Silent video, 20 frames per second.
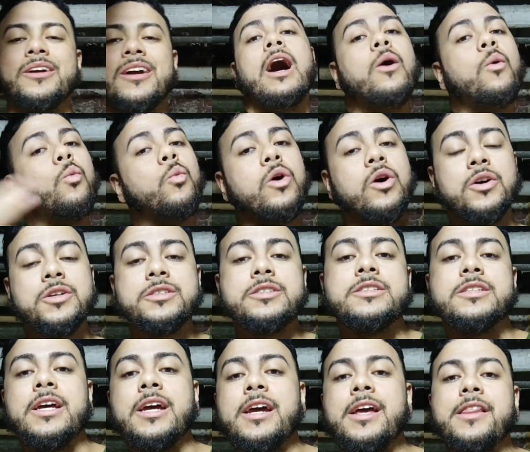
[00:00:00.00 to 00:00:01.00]
I will
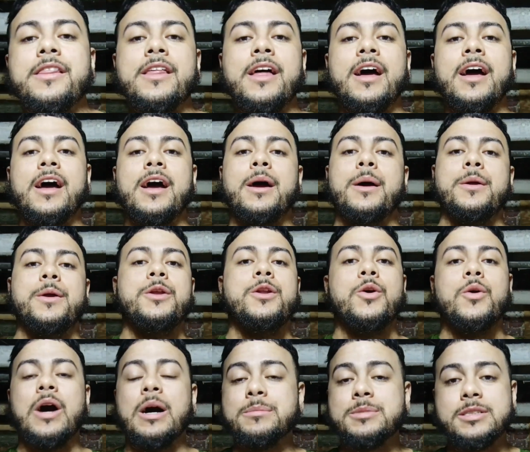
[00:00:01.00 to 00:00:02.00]
say that,
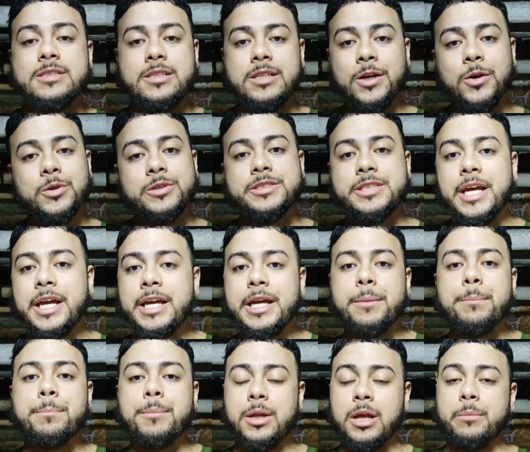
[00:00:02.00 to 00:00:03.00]
I'm still
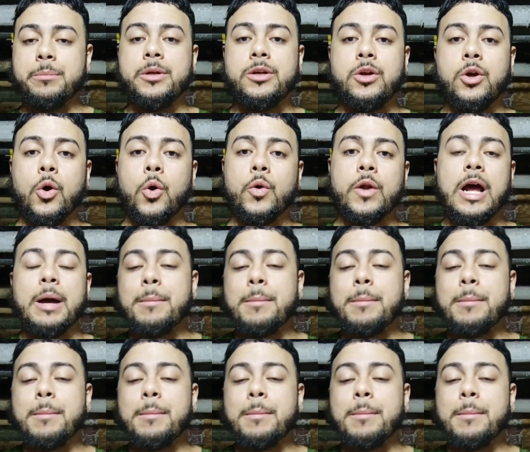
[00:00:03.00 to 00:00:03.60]
taking plumbing code.